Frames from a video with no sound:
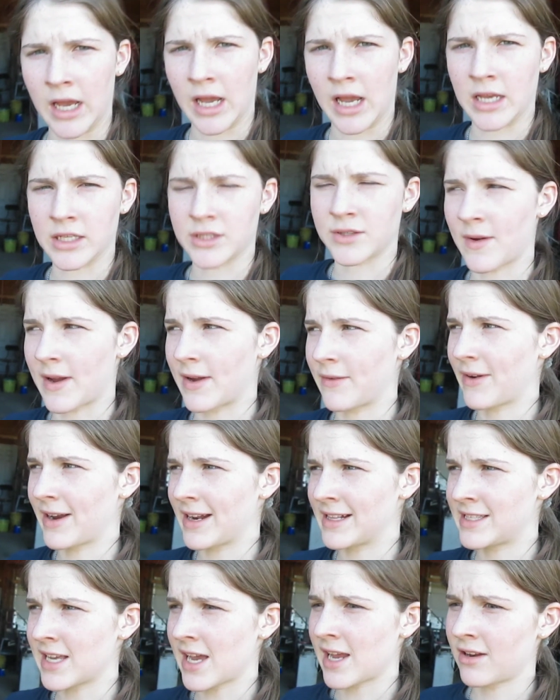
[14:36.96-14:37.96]
so I ran
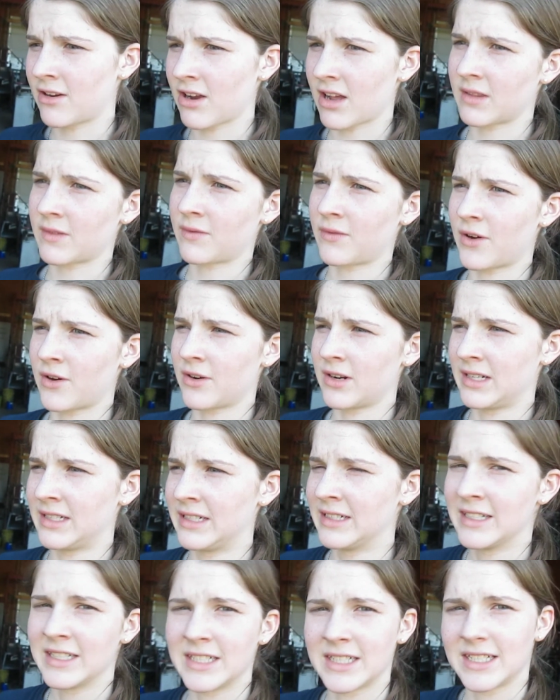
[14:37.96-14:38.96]
inside, grabbed the phone, and
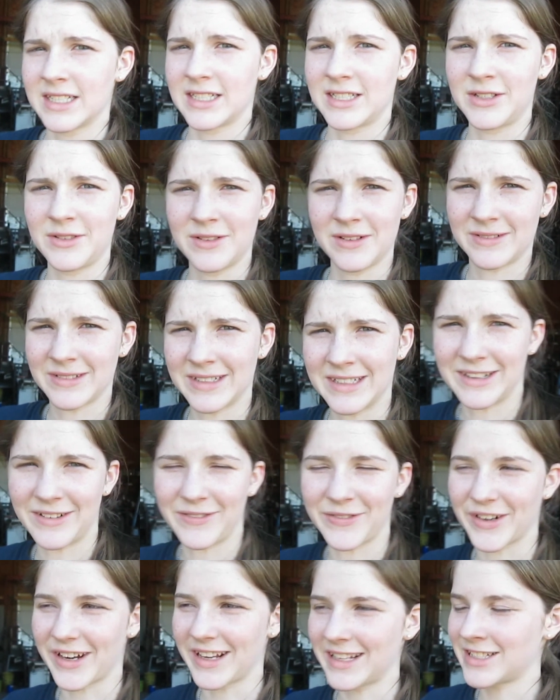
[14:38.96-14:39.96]
doing a reel
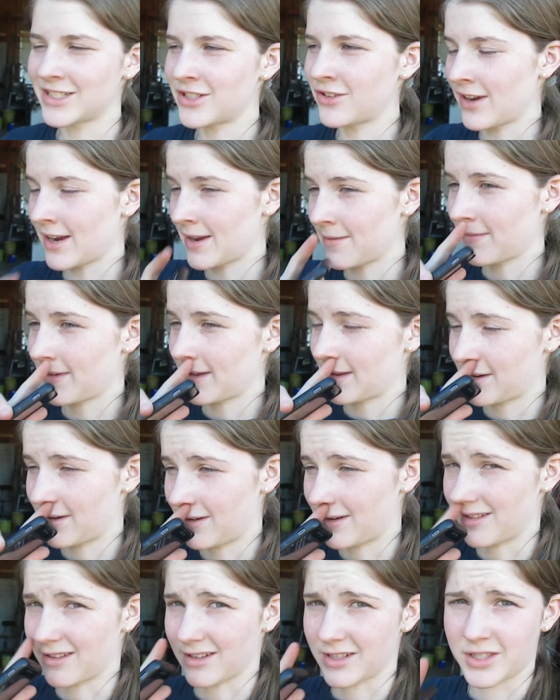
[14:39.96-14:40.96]
for Instagram. Dude,
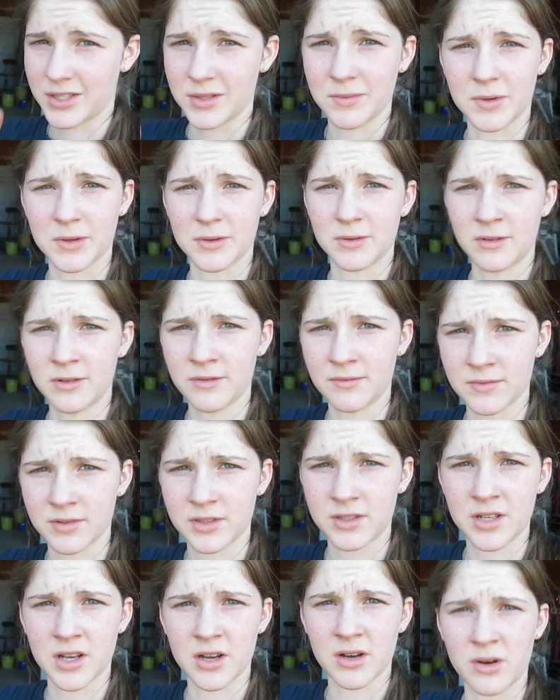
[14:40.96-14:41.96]
it looks super cool.
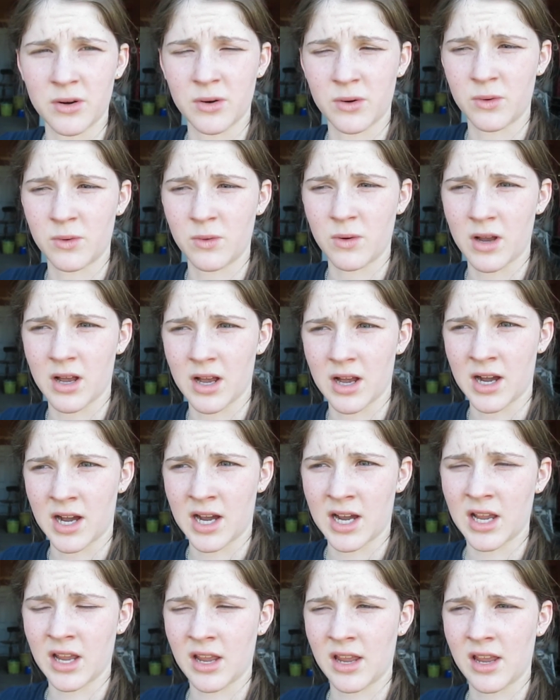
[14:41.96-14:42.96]
So
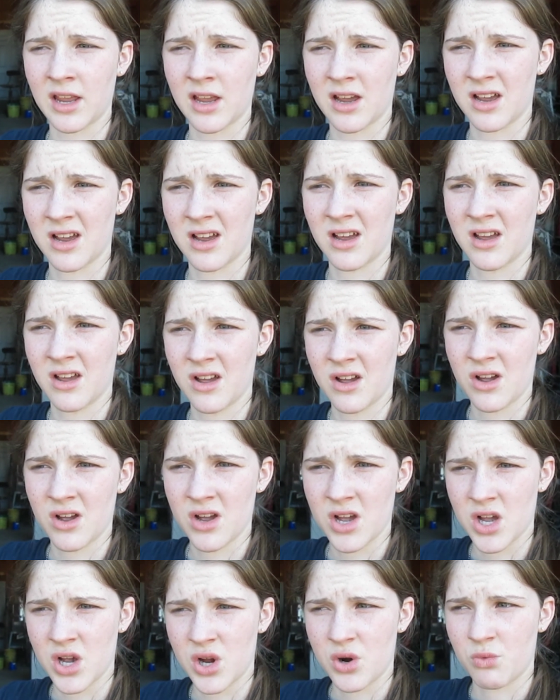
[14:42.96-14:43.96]
I
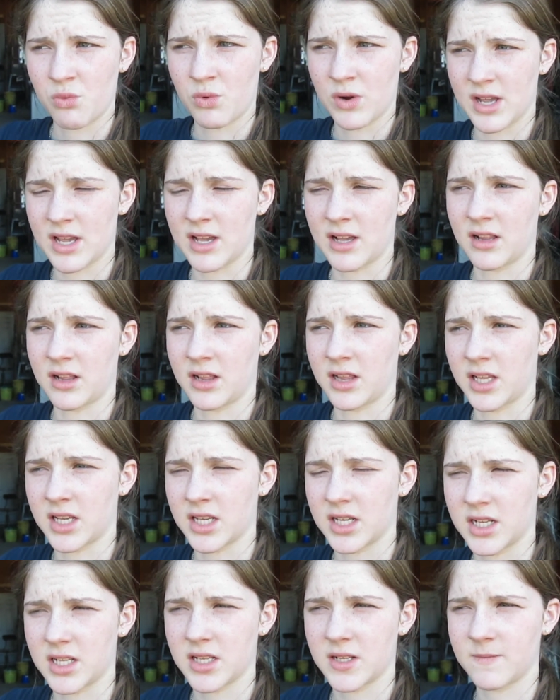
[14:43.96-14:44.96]
will,
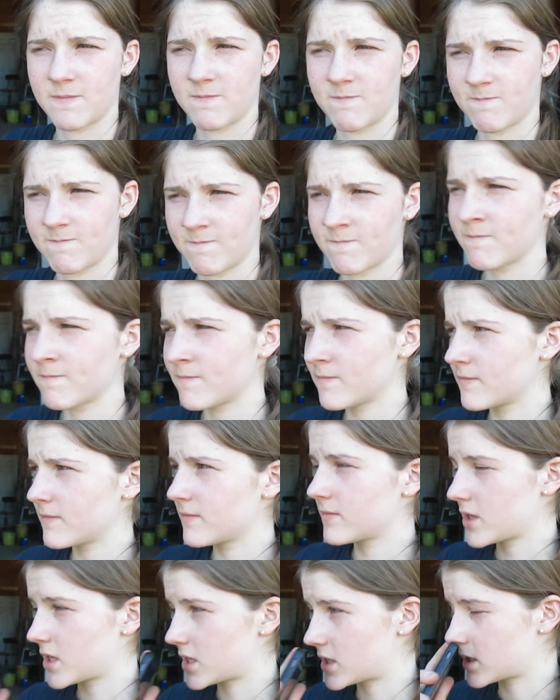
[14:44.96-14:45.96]

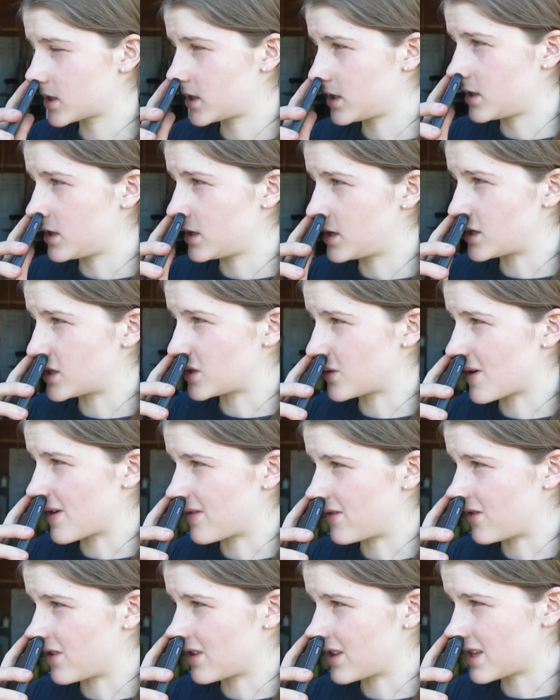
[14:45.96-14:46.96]
let's tell you the easiest way of
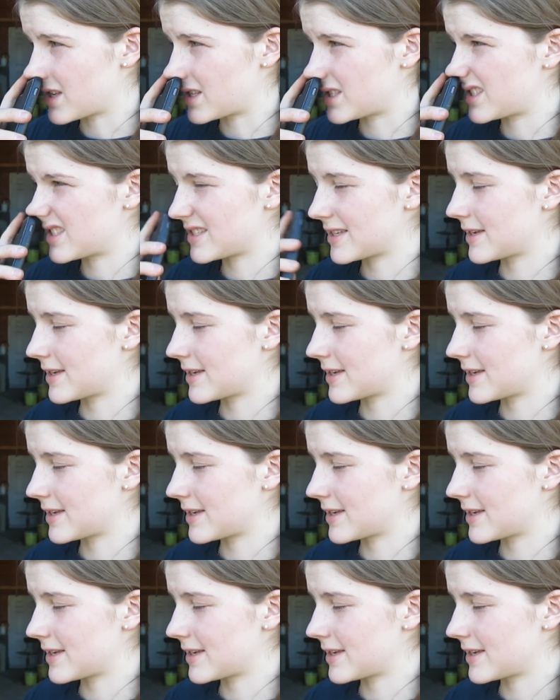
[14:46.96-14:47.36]
doing this.